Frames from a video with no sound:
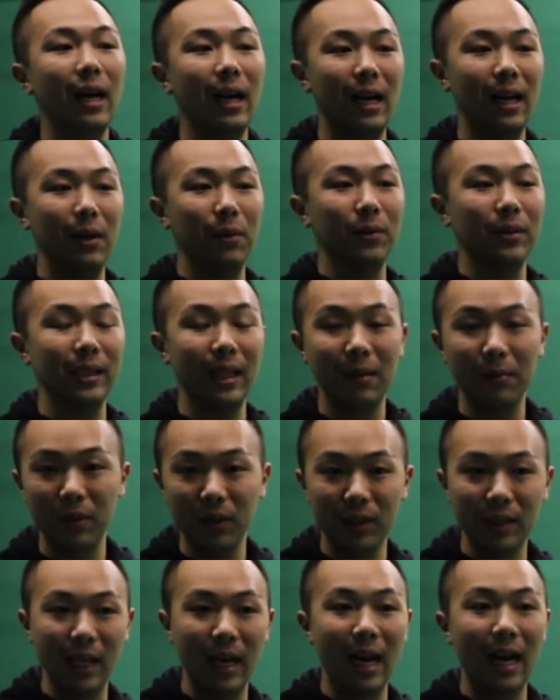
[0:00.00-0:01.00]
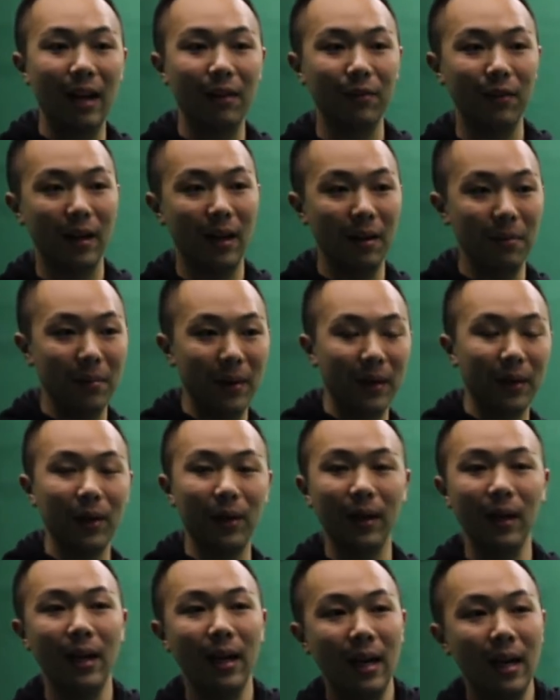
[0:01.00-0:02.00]
I was able to have a
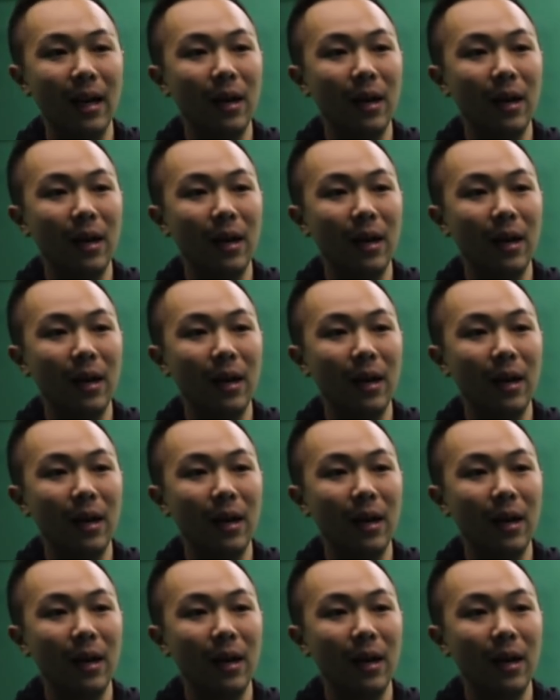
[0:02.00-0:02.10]
better